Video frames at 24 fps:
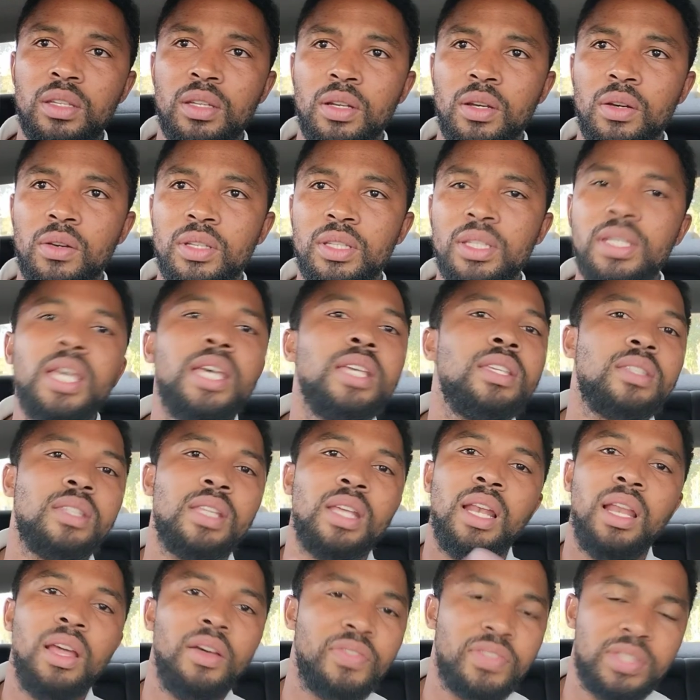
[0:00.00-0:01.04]
you know yes
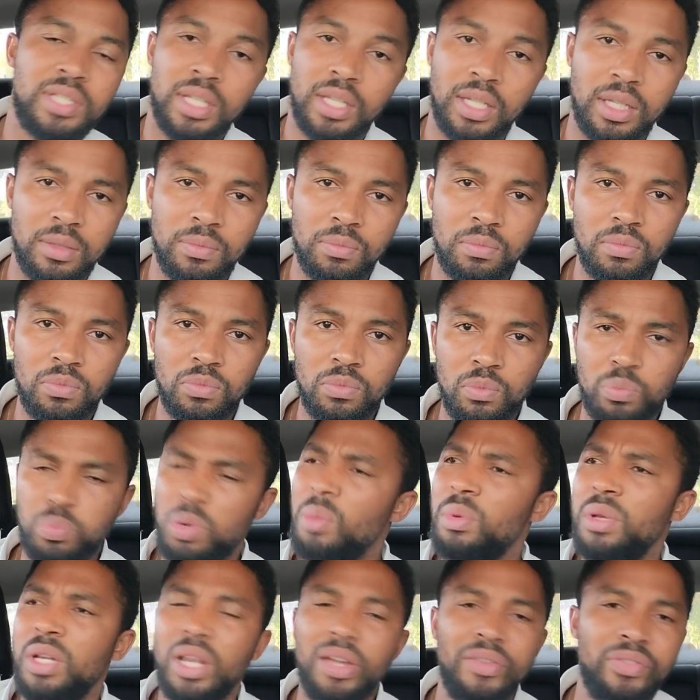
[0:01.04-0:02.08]
they love singing
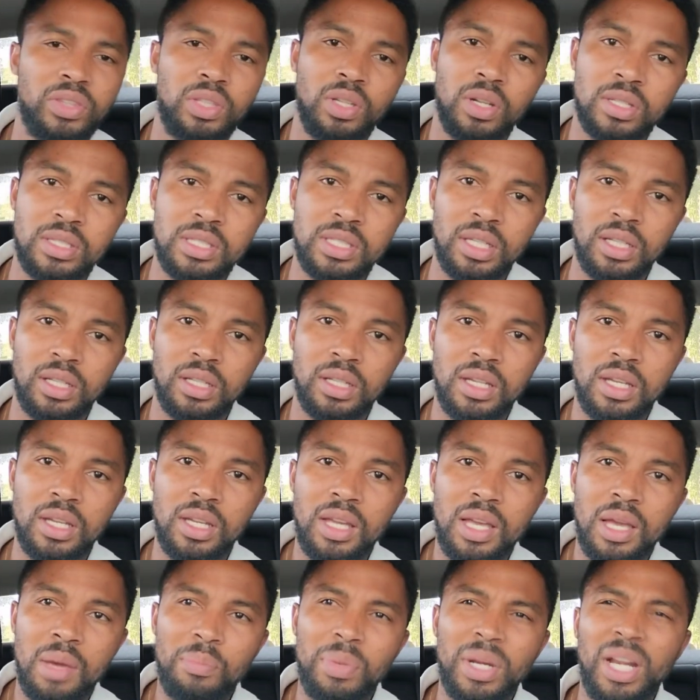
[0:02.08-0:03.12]
probably love dancing
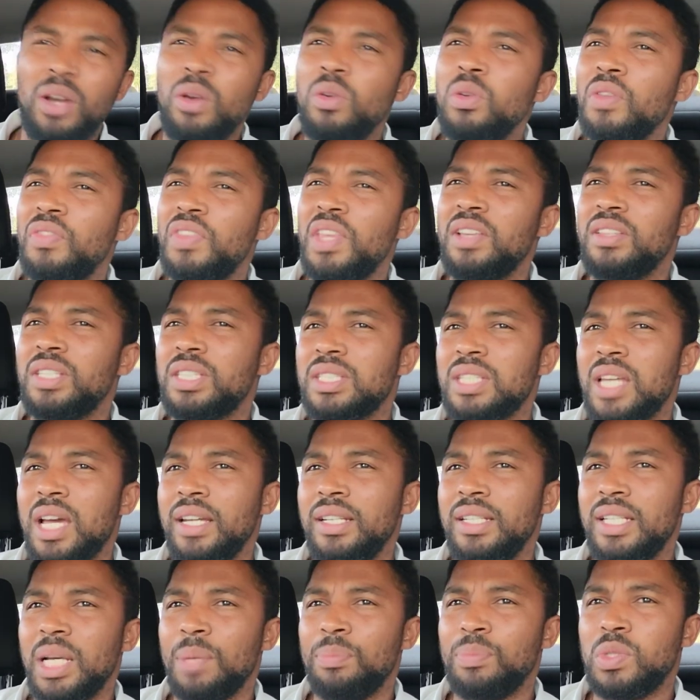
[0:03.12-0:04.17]
but i don't know if they
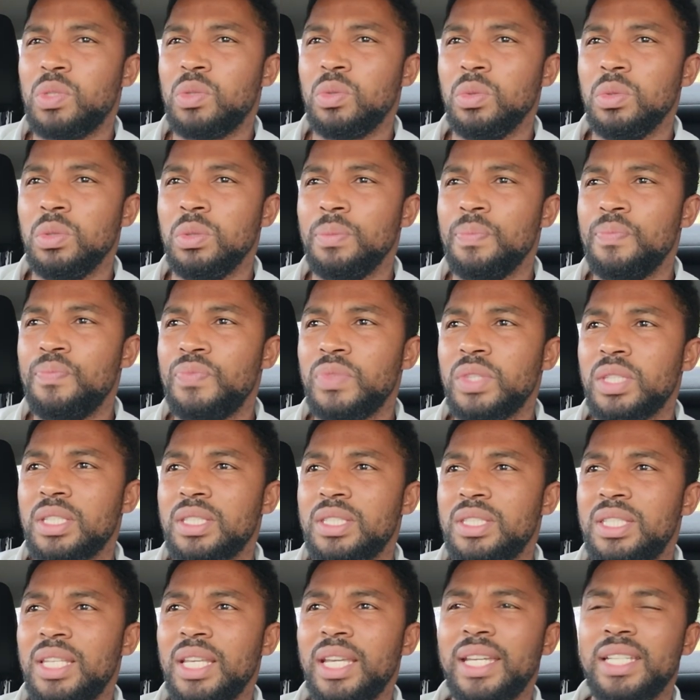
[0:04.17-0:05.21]
signed up to
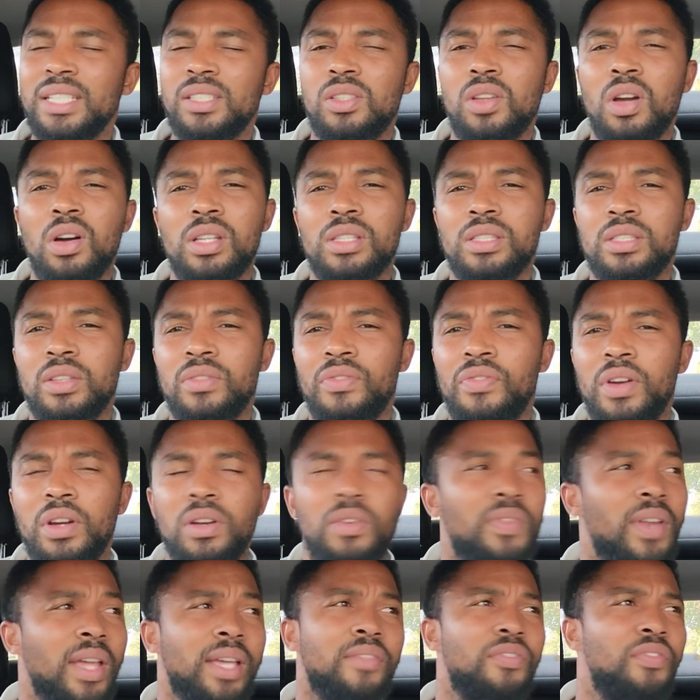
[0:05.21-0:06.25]
sing and dance in front
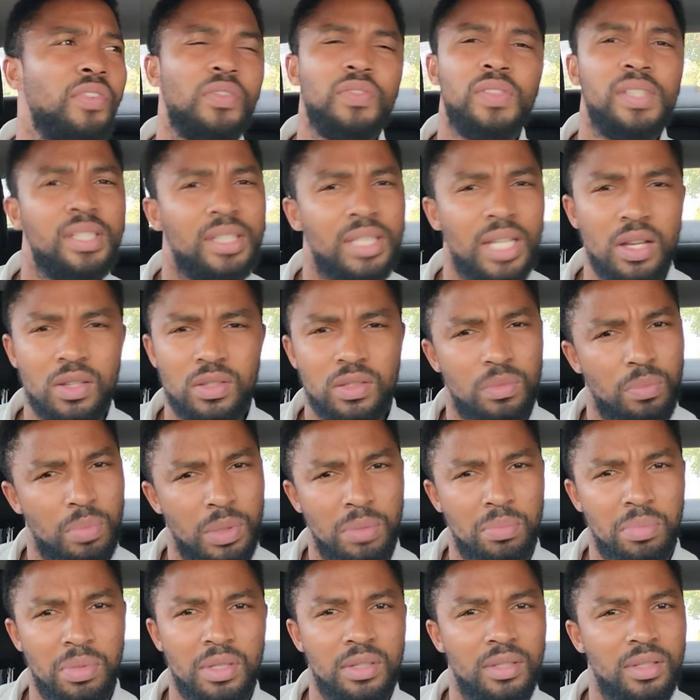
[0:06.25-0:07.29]
of like 50,000
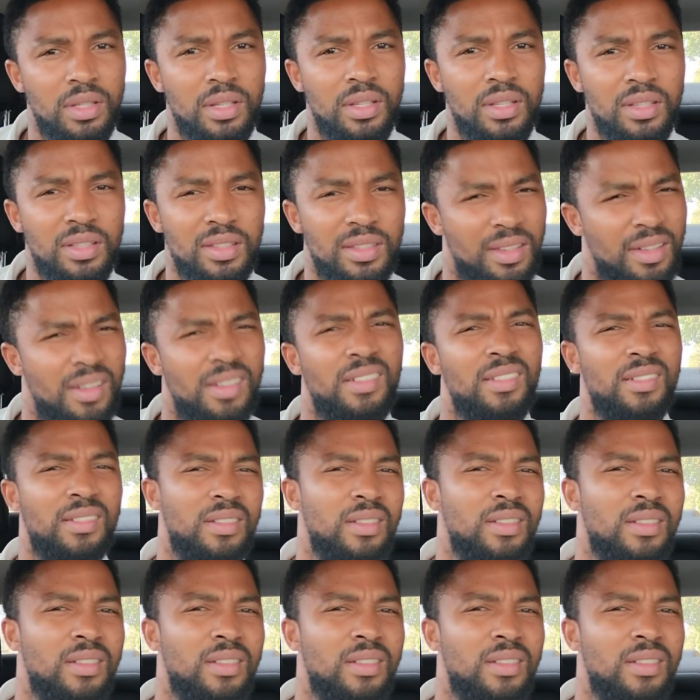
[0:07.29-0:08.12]
people you know